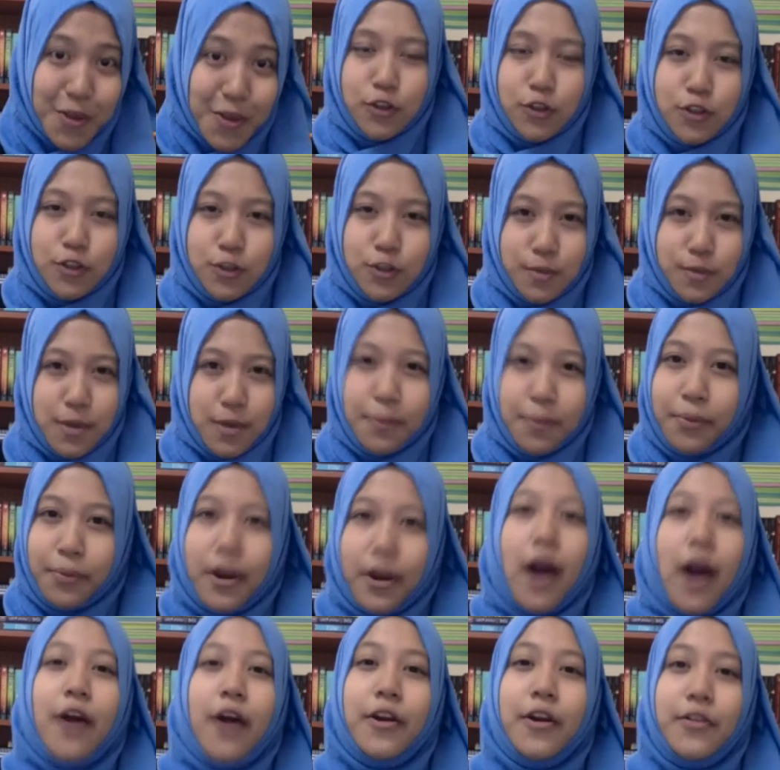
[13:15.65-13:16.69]
You should be
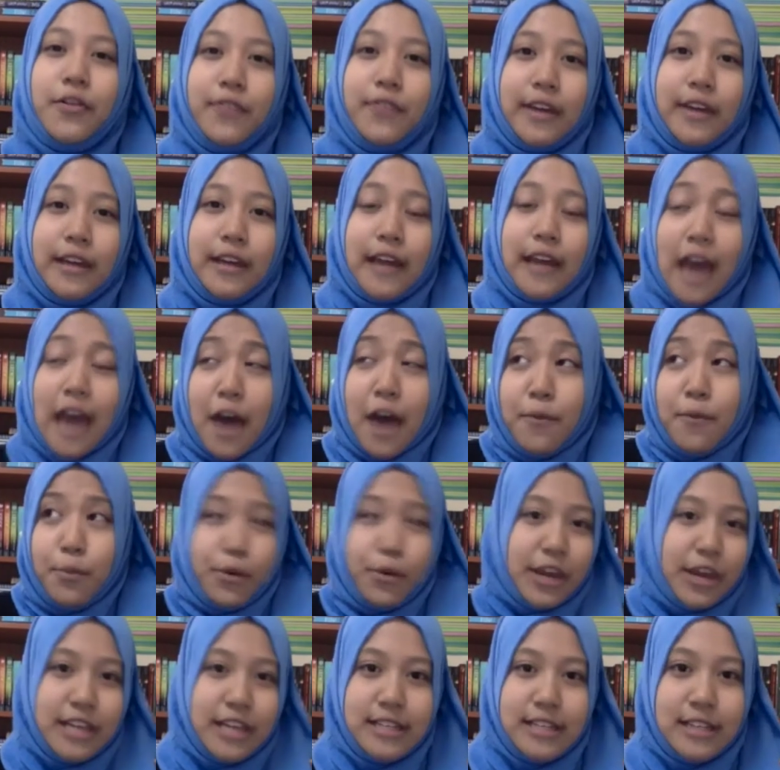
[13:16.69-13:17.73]
proud of it,
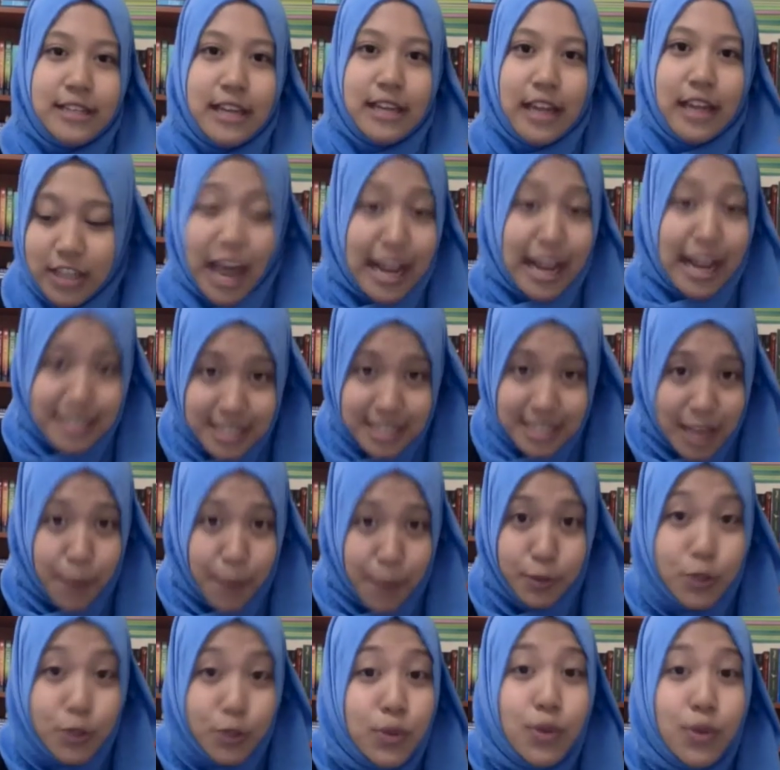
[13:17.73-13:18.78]
embrace it,
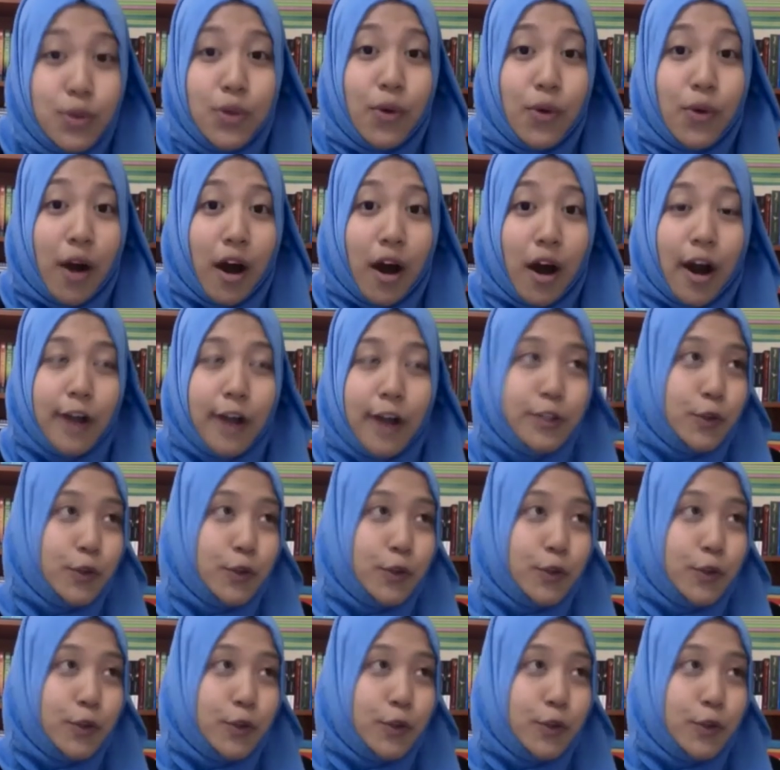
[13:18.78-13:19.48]
accept who you are.